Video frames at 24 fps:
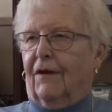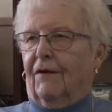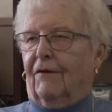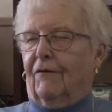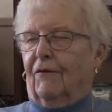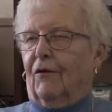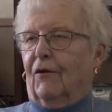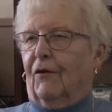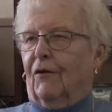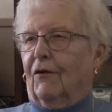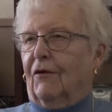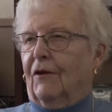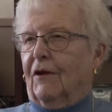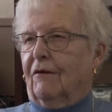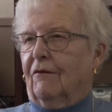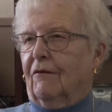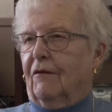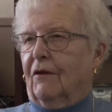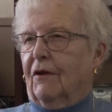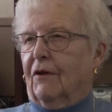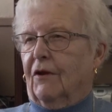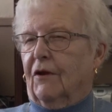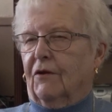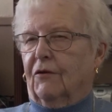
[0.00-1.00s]
Well,
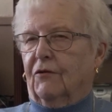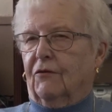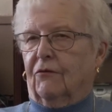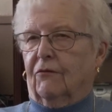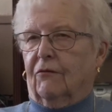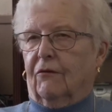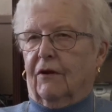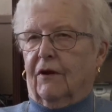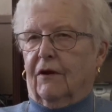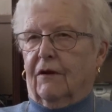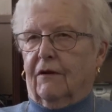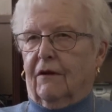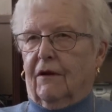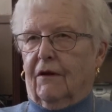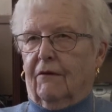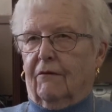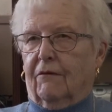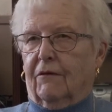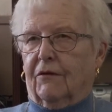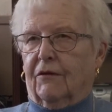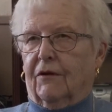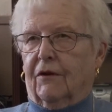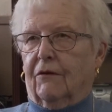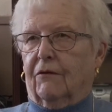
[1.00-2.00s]
even yesterday I
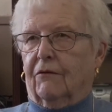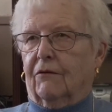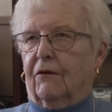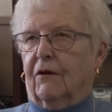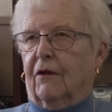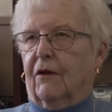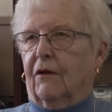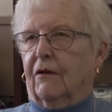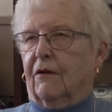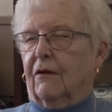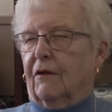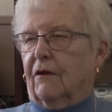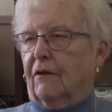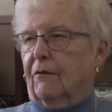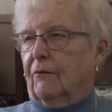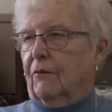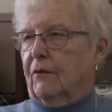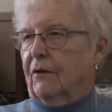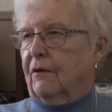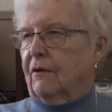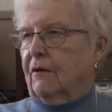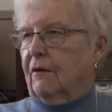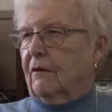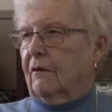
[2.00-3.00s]
was out all day
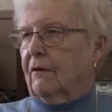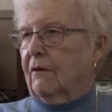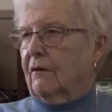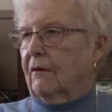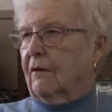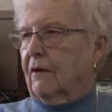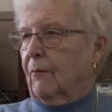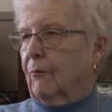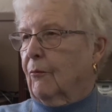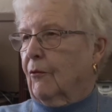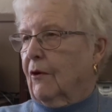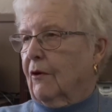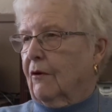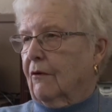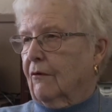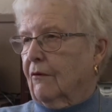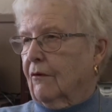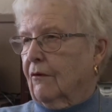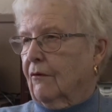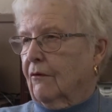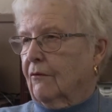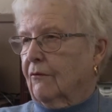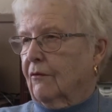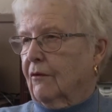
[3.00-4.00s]
with a couple of
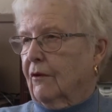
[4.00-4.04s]
girls,